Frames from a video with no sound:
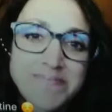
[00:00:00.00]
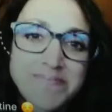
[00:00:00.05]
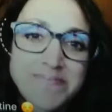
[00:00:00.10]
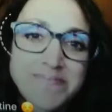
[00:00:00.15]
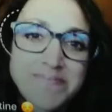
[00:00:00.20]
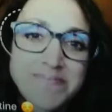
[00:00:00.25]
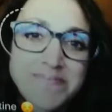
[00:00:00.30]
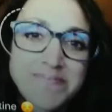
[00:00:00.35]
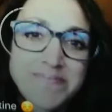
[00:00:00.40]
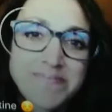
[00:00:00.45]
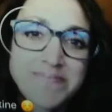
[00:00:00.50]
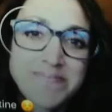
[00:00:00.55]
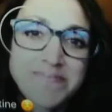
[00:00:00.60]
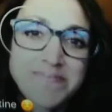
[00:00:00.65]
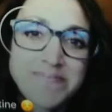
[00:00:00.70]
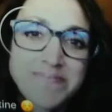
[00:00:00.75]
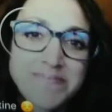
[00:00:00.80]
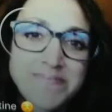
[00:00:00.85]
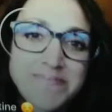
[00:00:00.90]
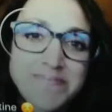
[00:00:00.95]

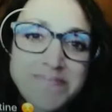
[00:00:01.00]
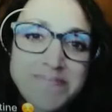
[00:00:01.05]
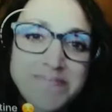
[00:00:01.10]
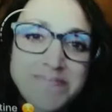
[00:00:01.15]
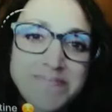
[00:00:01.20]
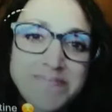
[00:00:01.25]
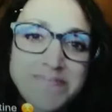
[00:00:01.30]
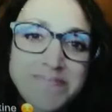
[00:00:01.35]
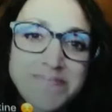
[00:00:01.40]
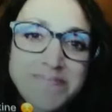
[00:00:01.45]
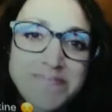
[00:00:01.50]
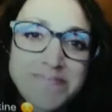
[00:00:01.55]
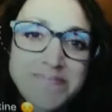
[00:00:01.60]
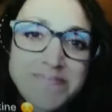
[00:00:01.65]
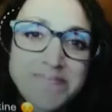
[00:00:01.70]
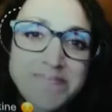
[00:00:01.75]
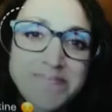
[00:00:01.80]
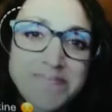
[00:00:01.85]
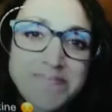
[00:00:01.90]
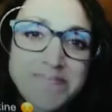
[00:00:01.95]

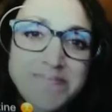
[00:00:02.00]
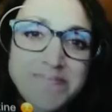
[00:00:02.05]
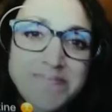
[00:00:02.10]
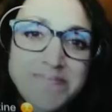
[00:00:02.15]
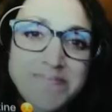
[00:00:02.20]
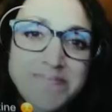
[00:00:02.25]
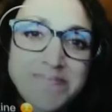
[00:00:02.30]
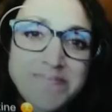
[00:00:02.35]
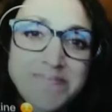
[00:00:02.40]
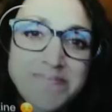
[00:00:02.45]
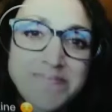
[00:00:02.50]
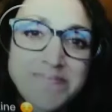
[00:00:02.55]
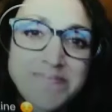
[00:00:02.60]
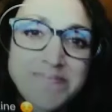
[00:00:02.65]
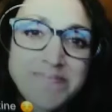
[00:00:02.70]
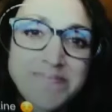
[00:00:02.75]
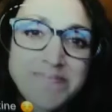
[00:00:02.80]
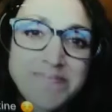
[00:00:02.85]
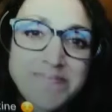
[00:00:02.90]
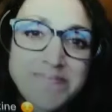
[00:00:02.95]

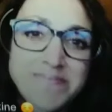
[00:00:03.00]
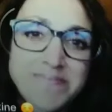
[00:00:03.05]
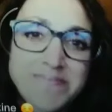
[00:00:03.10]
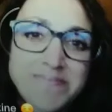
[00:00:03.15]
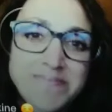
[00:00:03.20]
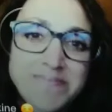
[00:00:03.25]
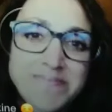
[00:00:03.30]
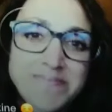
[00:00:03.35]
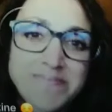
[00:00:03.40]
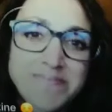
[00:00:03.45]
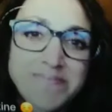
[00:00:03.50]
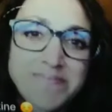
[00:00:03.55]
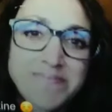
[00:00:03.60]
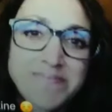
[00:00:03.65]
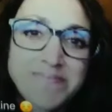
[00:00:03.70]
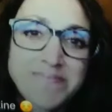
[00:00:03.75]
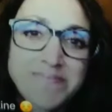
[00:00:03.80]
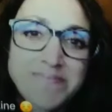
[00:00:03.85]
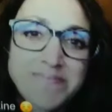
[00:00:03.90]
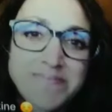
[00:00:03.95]

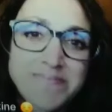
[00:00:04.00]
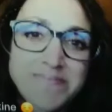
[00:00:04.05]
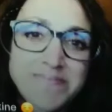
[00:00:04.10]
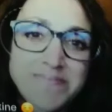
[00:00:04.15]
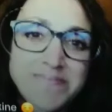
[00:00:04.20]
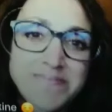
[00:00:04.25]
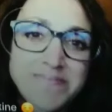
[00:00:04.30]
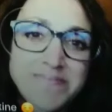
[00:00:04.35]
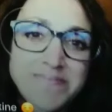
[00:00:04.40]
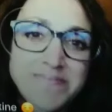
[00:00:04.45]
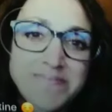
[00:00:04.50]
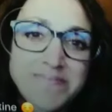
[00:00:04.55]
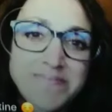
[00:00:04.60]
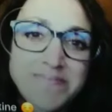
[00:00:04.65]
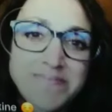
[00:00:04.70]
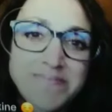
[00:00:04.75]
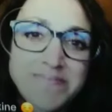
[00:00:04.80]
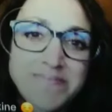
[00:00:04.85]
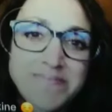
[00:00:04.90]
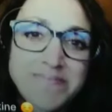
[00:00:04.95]

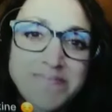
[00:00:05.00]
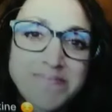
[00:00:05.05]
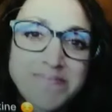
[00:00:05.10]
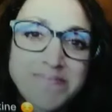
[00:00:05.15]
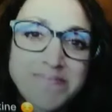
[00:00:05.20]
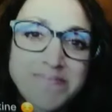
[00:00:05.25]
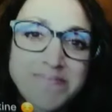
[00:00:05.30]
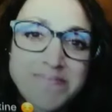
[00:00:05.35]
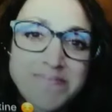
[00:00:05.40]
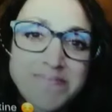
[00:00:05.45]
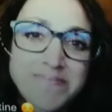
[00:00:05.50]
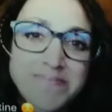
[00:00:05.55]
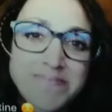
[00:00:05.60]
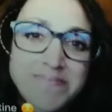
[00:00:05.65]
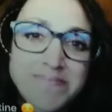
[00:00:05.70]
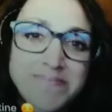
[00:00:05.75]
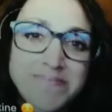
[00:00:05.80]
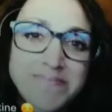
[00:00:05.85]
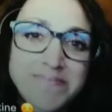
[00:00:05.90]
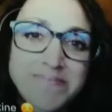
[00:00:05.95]

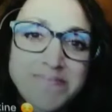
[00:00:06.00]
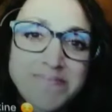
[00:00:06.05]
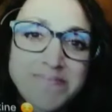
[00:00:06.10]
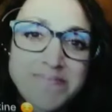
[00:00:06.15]
[no speech]